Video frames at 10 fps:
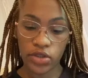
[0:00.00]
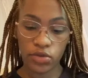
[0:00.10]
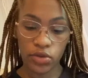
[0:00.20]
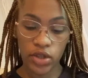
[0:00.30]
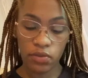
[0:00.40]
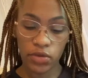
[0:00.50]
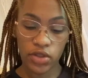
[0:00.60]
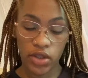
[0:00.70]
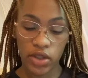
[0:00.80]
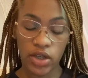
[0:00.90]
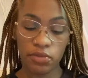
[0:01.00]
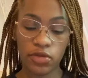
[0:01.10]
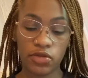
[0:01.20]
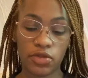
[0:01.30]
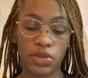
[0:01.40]
it comes
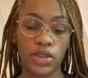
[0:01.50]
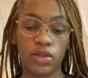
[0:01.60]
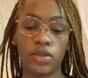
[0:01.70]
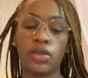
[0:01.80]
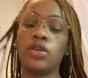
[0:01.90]
with speed.